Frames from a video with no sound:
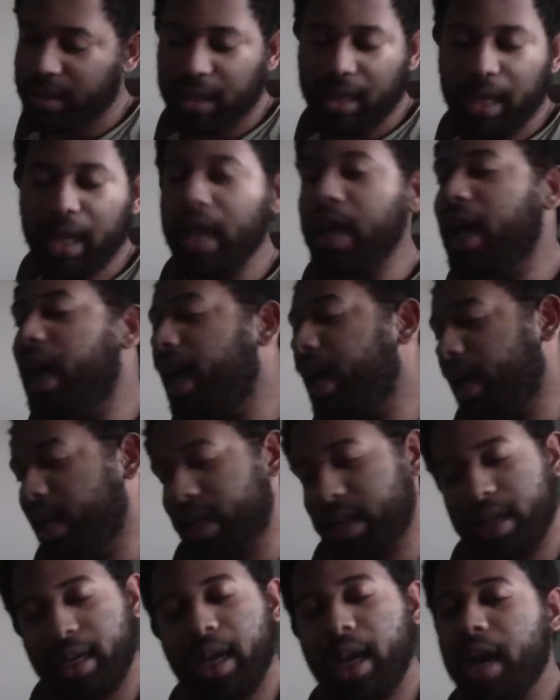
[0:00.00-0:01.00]
I
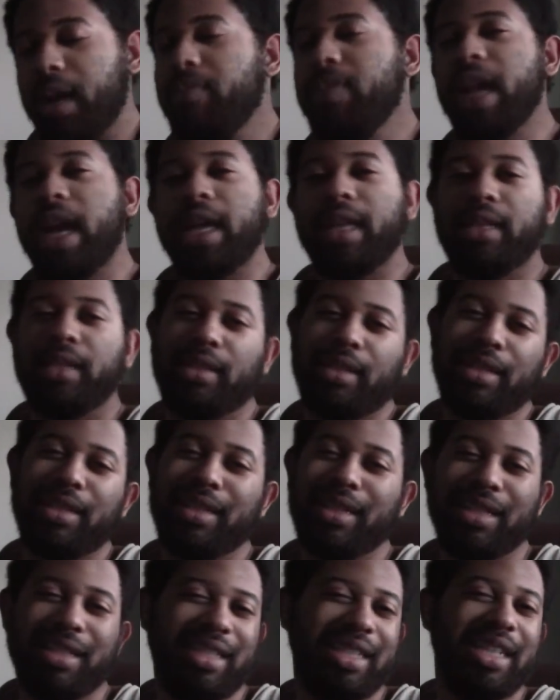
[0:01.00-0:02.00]
I'm not
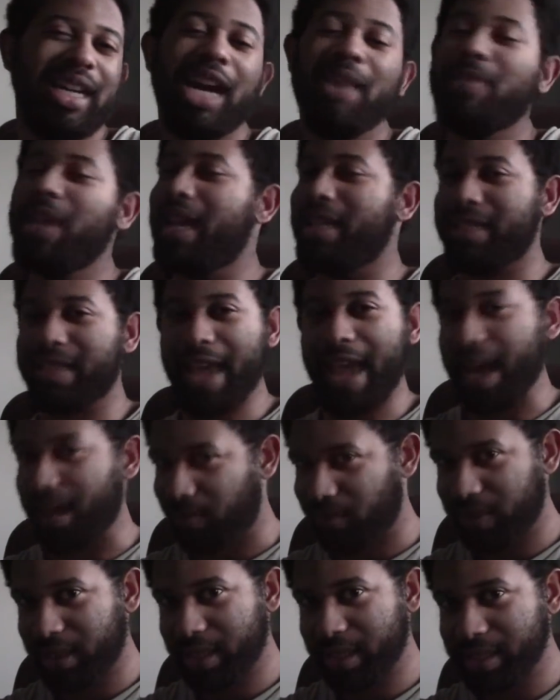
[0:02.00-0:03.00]
I'm not
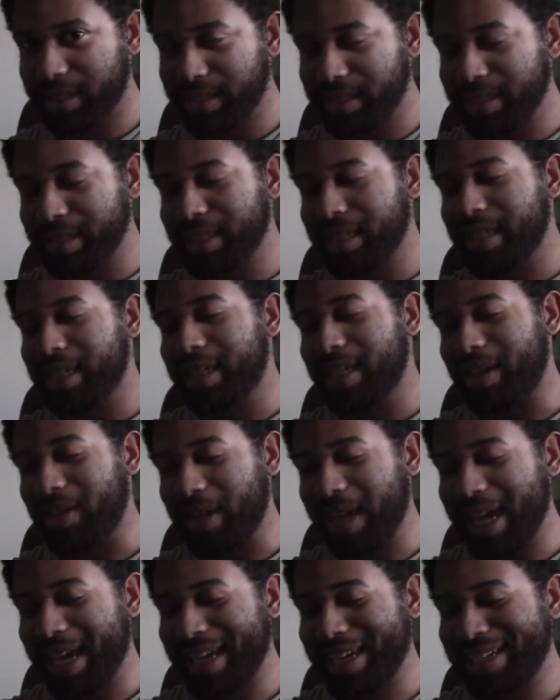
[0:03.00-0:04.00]
daft.
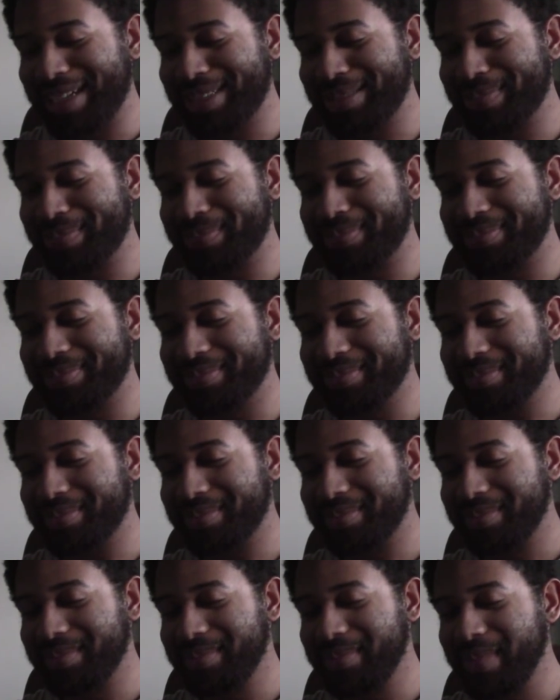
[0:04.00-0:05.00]
Okay?
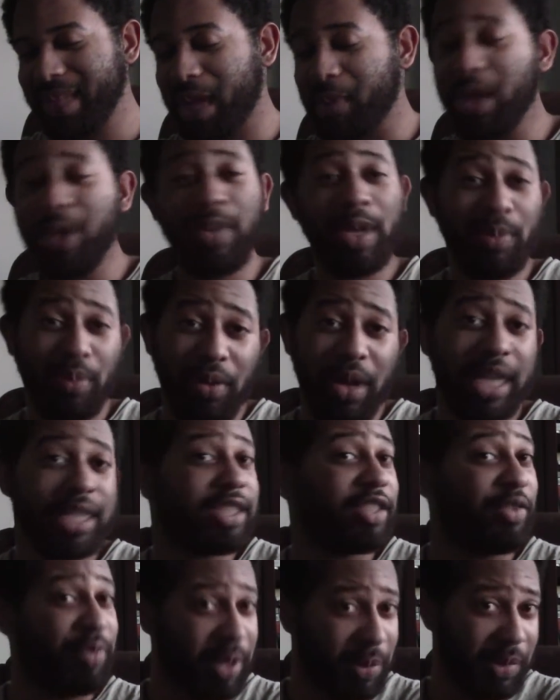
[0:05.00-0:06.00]
I might be
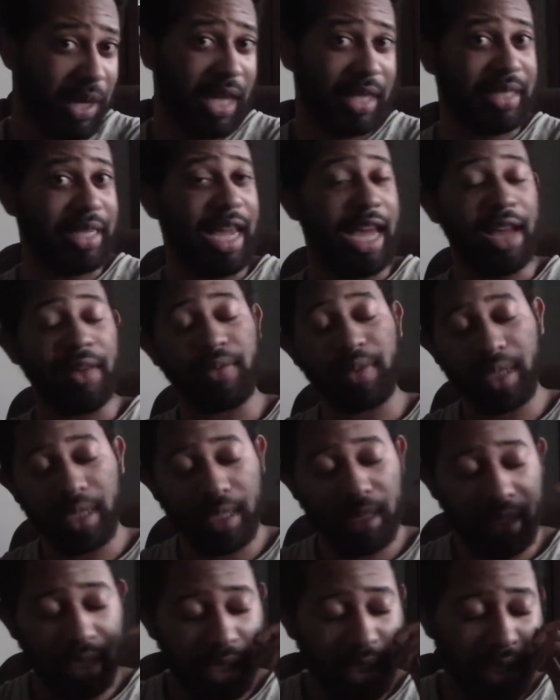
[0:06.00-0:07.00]
abrasive, but I'm not daft.
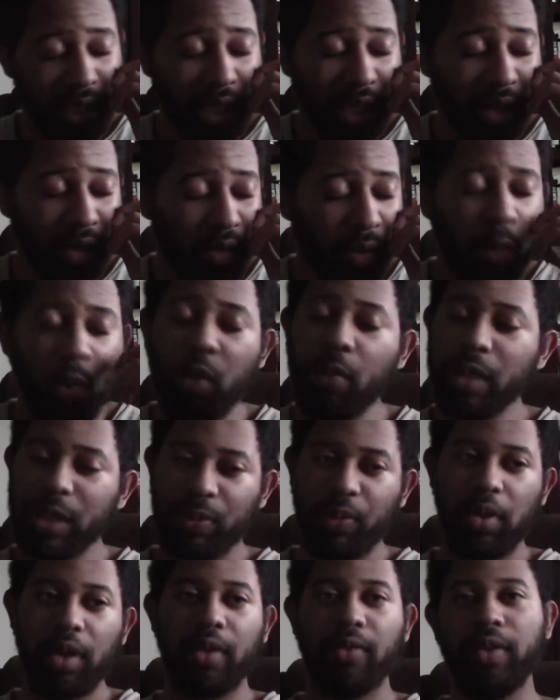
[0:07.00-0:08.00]
From a woman's
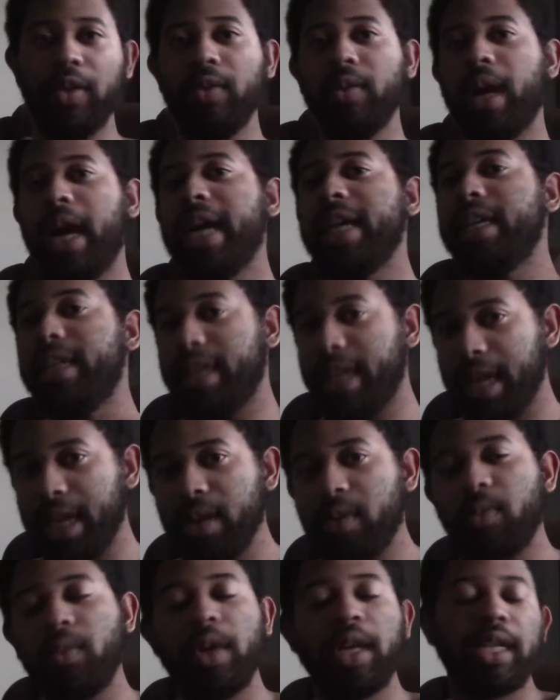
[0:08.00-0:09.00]
point of view, I
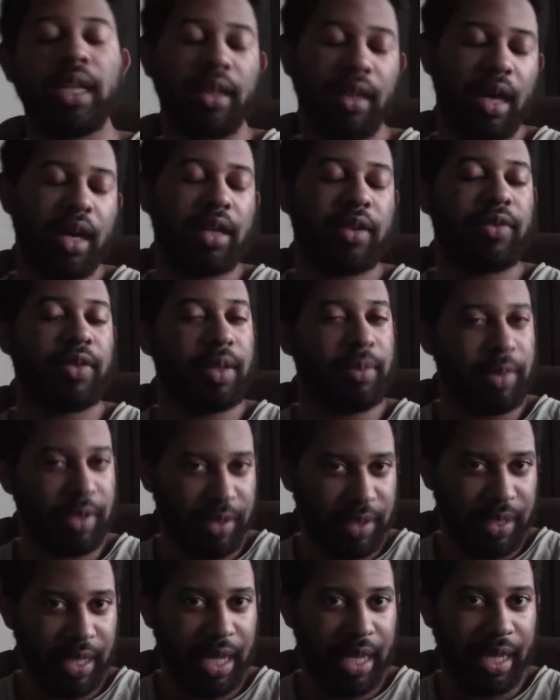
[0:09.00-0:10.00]
get what a lot of them are
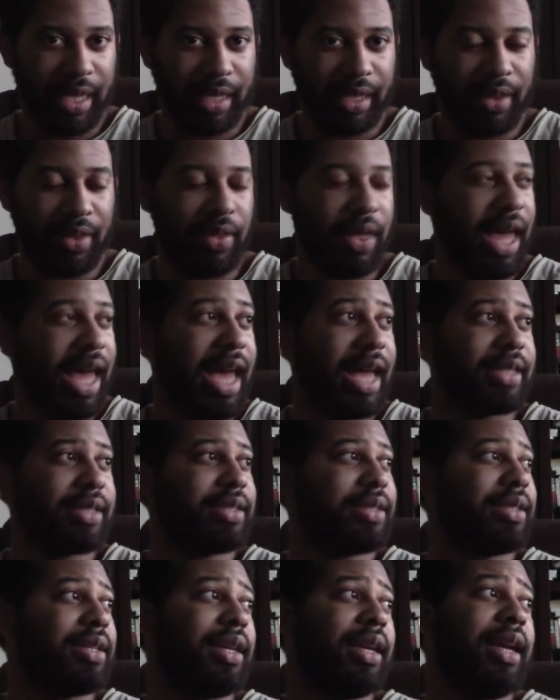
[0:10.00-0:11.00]
saying.
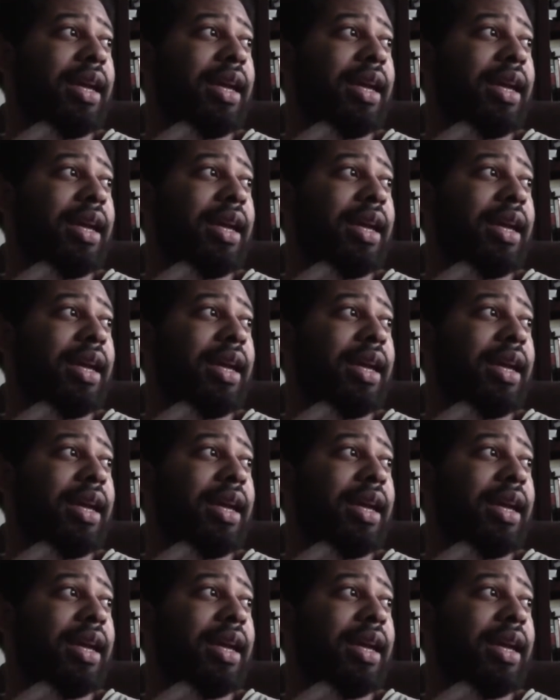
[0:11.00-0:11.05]
That